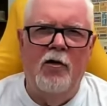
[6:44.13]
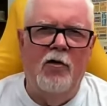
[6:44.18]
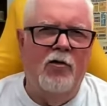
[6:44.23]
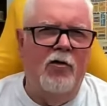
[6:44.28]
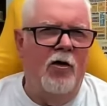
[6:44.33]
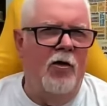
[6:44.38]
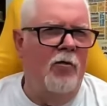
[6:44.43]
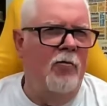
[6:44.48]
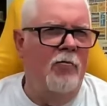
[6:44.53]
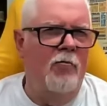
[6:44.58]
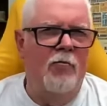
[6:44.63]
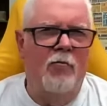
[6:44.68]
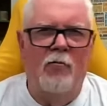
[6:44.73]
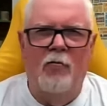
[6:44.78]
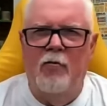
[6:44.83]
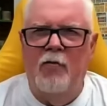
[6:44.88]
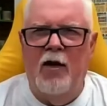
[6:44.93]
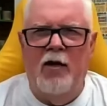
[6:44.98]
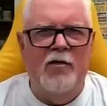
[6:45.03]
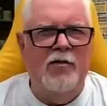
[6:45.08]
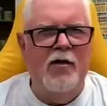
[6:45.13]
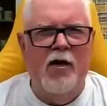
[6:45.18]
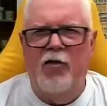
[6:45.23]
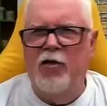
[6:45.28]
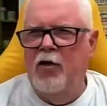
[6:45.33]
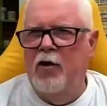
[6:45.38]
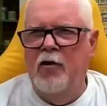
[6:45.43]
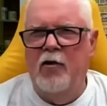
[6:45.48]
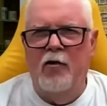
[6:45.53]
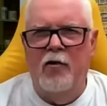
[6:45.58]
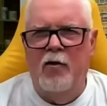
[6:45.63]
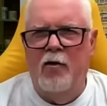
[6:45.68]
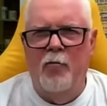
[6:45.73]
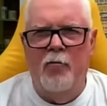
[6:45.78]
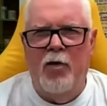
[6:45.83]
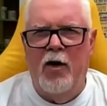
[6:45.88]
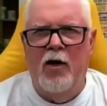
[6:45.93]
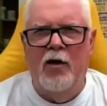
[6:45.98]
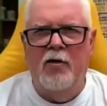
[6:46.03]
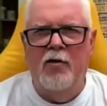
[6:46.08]
So that's nothing
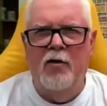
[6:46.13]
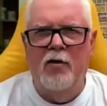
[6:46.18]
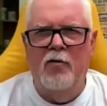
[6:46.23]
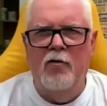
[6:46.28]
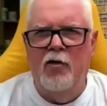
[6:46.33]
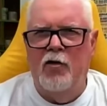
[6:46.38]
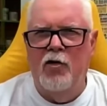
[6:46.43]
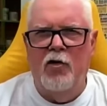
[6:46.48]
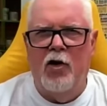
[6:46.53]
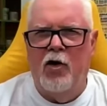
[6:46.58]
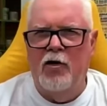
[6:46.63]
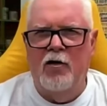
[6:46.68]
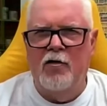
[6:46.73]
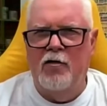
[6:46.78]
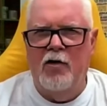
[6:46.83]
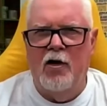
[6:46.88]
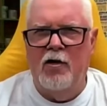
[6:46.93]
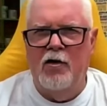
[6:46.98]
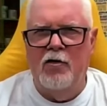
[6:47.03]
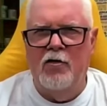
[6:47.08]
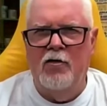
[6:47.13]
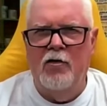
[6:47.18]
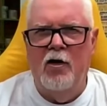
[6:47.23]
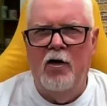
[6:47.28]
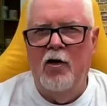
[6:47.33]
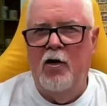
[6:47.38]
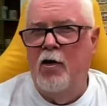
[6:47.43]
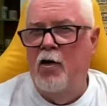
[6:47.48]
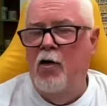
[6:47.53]
compared to the United States